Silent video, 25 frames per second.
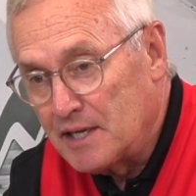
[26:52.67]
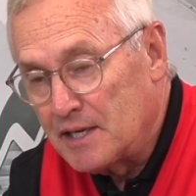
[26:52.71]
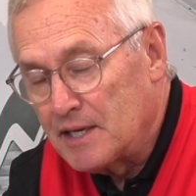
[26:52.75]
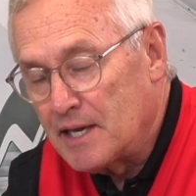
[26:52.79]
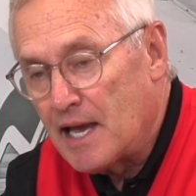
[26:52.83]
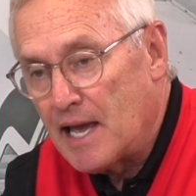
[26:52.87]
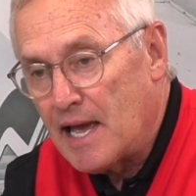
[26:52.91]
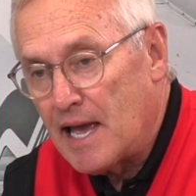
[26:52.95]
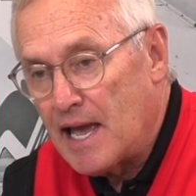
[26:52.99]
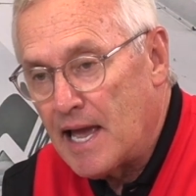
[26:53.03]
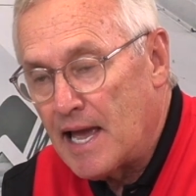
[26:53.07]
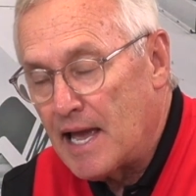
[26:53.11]

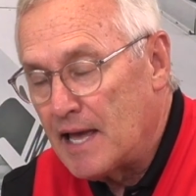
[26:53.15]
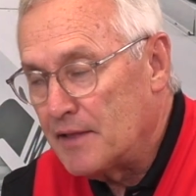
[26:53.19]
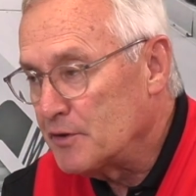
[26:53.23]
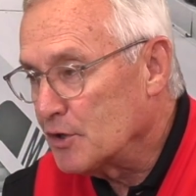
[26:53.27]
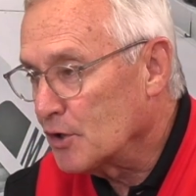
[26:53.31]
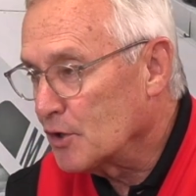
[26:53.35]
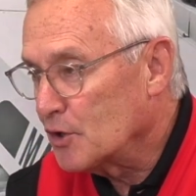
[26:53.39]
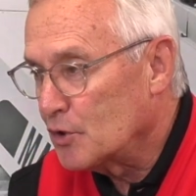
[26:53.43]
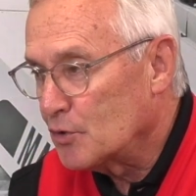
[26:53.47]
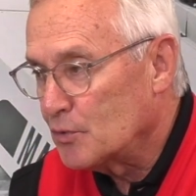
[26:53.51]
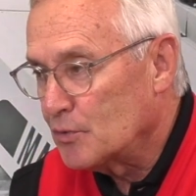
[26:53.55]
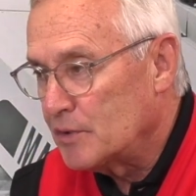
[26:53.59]
Absolutely. And they're
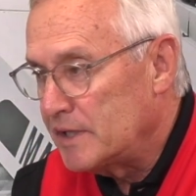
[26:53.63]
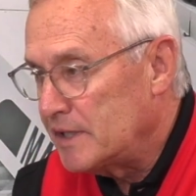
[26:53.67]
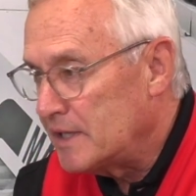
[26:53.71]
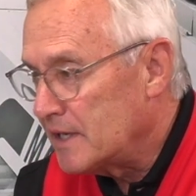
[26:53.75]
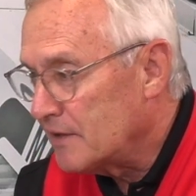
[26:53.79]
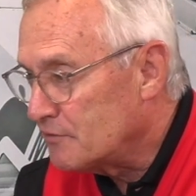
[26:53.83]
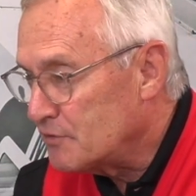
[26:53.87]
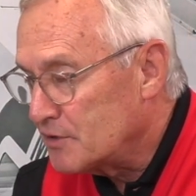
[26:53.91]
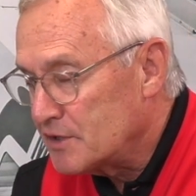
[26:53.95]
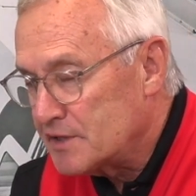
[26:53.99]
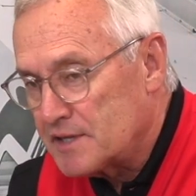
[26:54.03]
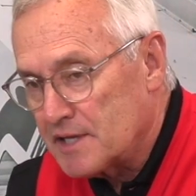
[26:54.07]
going to read
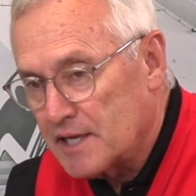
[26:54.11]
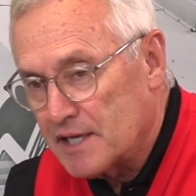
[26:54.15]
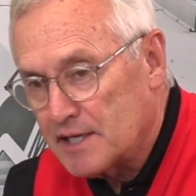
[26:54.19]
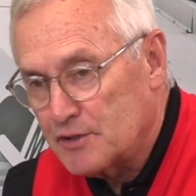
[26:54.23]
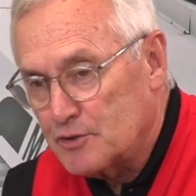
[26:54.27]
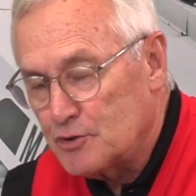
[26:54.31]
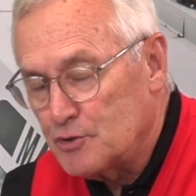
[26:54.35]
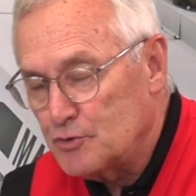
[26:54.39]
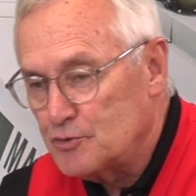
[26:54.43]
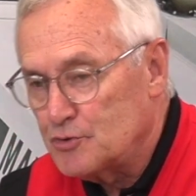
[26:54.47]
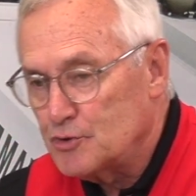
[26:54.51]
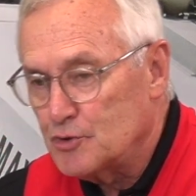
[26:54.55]
everything
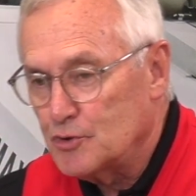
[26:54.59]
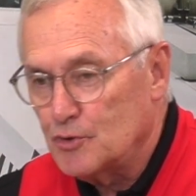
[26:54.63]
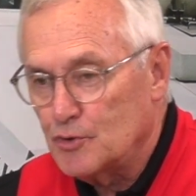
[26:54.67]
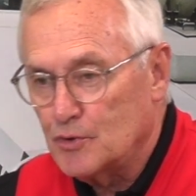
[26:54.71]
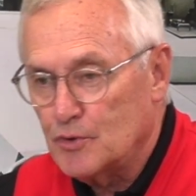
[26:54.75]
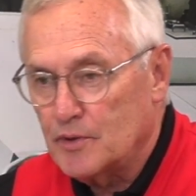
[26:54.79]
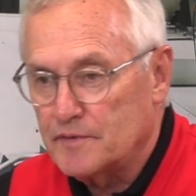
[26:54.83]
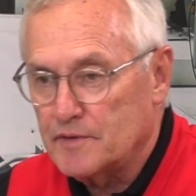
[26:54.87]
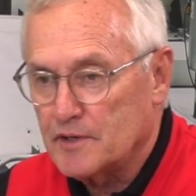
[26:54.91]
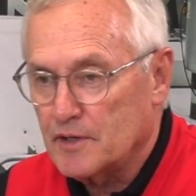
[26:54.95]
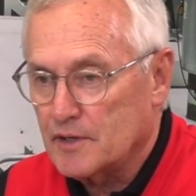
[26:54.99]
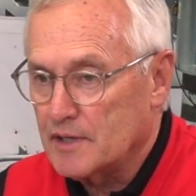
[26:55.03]
you
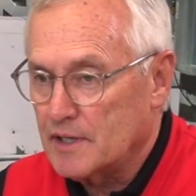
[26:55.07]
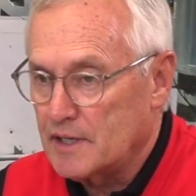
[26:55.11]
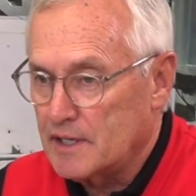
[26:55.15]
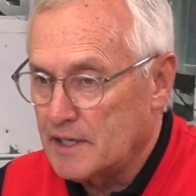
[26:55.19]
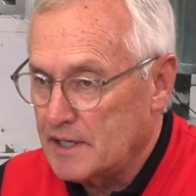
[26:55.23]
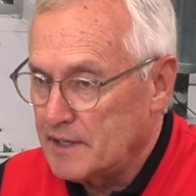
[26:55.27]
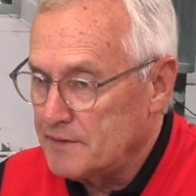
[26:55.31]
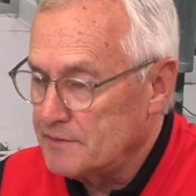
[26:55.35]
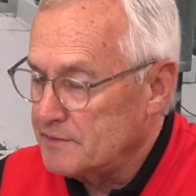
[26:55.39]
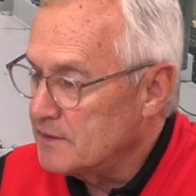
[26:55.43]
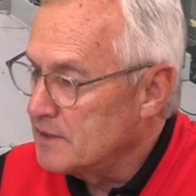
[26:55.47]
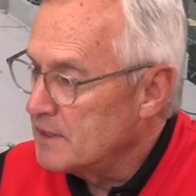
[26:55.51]
do, and
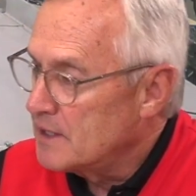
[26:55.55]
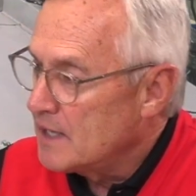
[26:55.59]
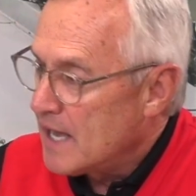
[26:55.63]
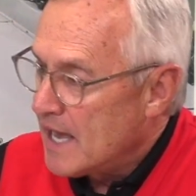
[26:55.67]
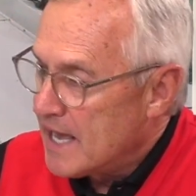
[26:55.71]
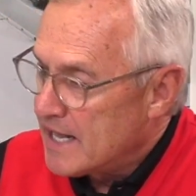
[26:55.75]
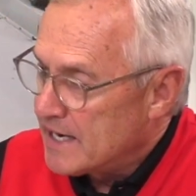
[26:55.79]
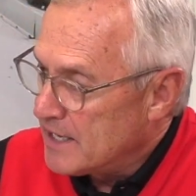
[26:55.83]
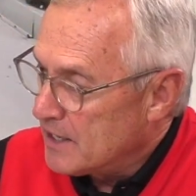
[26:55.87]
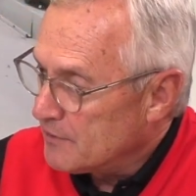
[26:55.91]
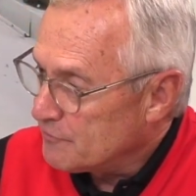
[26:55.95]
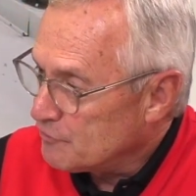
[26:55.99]
and
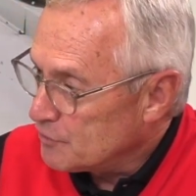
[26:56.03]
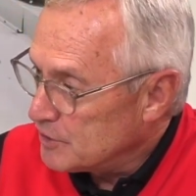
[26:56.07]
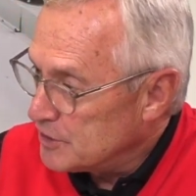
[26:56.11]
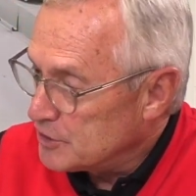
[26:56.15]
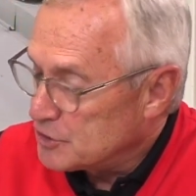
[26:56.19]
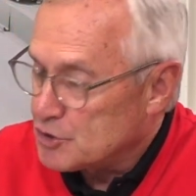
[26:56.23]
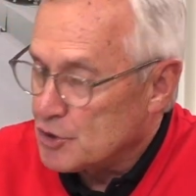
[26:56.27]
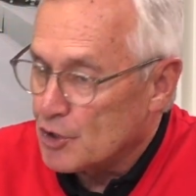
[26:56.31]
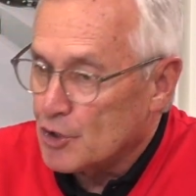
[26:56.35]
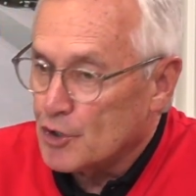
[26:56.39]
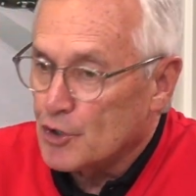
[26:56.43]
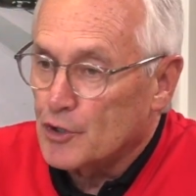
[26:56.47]
at every
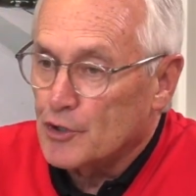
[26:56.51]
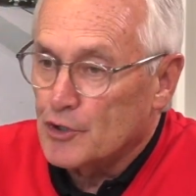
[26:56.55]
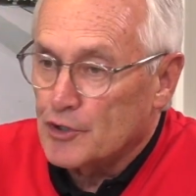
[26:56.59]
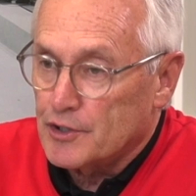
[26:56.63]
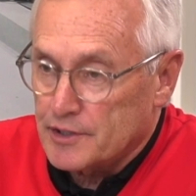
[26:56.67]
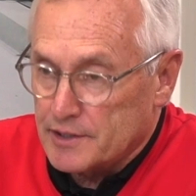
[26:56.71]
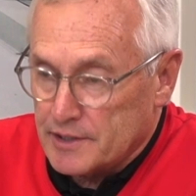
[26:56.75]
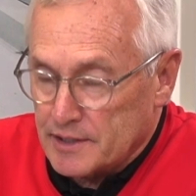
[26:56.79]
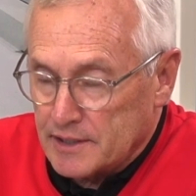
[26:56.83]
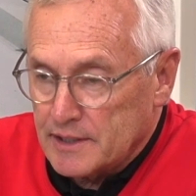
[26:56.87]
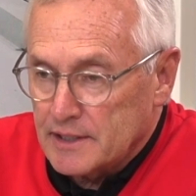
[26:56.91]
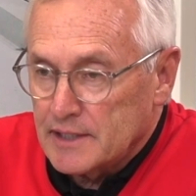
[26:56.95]

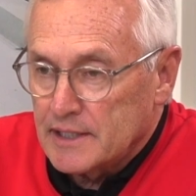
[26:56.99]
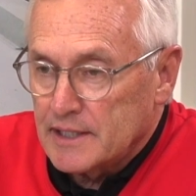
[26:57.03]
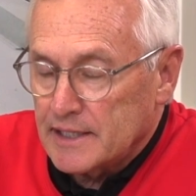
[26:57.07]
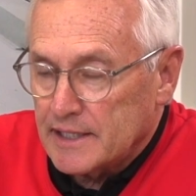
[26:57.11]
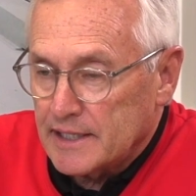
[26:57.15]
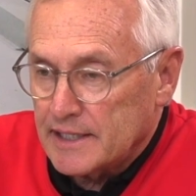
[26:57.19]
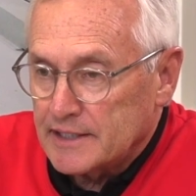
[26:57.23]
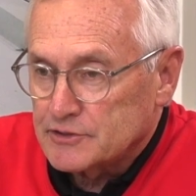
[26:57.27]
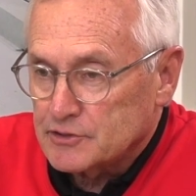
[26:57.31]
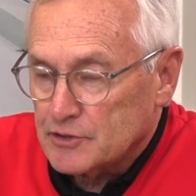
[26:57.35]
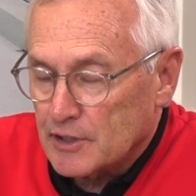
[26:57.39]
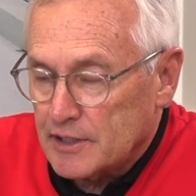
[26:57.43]
turn,
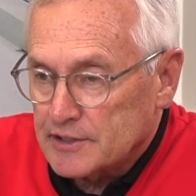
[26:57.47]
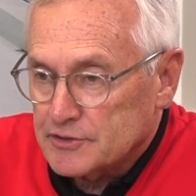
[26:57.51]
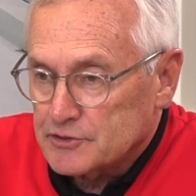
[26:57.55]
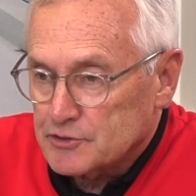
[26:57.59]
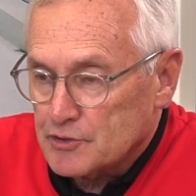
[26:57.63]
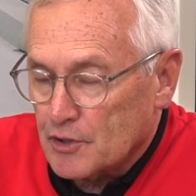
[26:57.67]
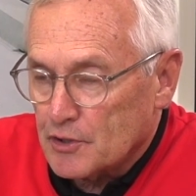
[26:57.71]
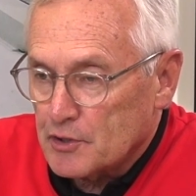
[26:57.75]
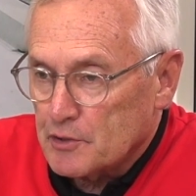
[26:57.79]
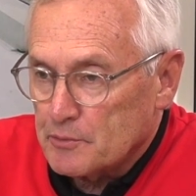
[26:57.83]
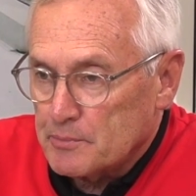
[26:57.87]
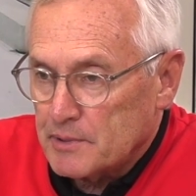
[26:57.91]
it's
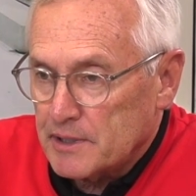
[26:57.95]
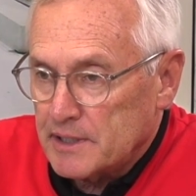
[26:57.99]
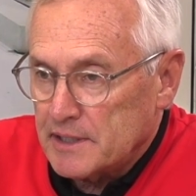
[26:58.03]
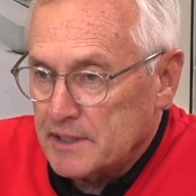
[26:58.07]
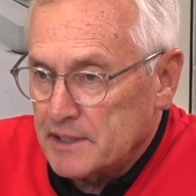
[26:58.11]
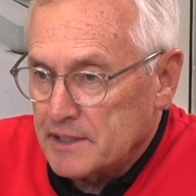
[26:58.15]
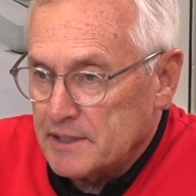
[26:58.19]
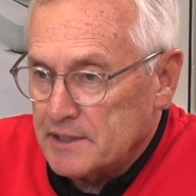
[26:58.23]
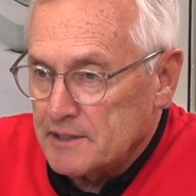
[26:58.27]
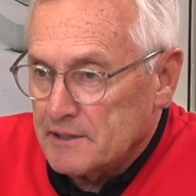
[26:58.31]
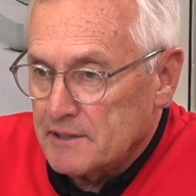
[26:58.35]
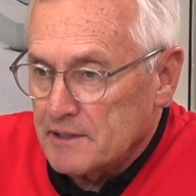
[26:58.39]
going to
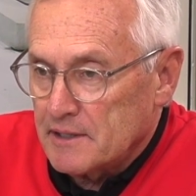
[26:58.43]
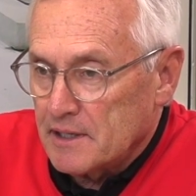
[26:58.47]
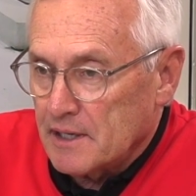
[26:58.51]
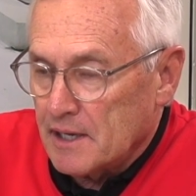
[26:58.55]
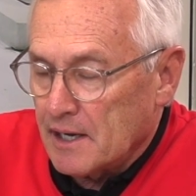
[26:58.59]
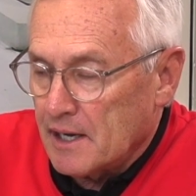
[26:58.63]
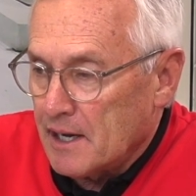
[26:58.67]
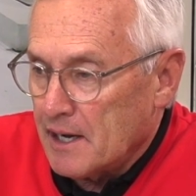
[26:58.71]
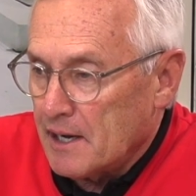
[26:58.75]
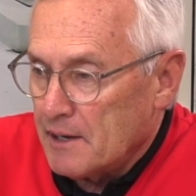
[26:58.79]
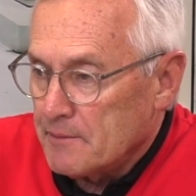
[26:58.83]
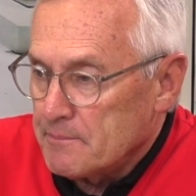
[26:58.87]
be,
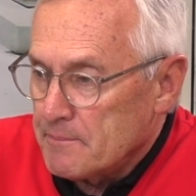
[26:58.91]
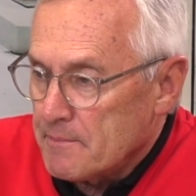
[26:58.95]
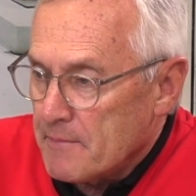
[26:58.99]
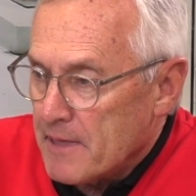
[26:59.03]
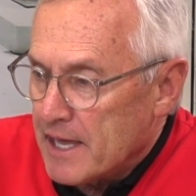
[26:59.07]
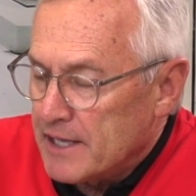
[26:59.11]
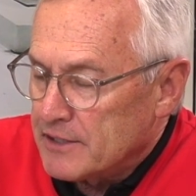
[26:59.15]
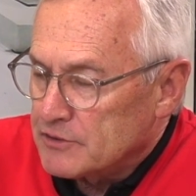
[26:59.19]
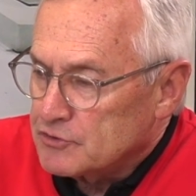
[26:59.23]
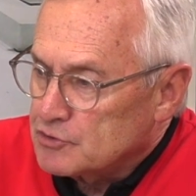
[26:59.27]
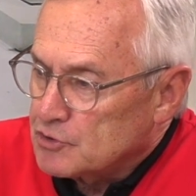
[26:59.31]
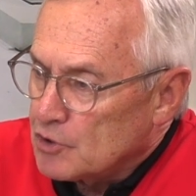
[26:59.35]

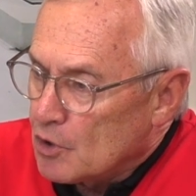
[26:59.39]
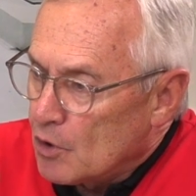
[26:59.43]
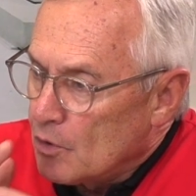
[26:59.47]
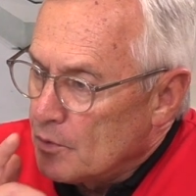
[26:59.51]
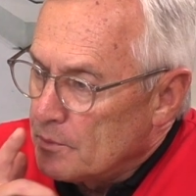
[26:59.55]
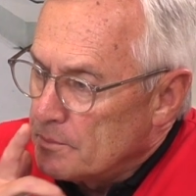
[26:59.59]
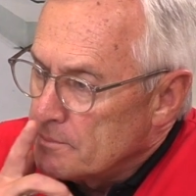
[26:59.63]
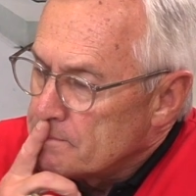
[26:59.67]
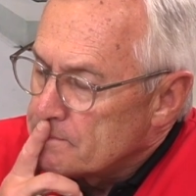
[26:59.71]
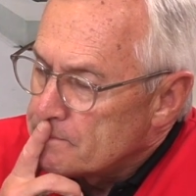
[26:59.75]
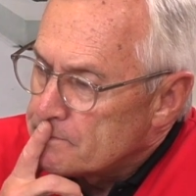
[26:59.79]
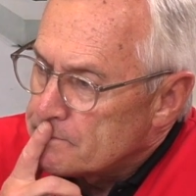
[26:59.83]
and
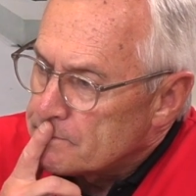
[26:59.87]
so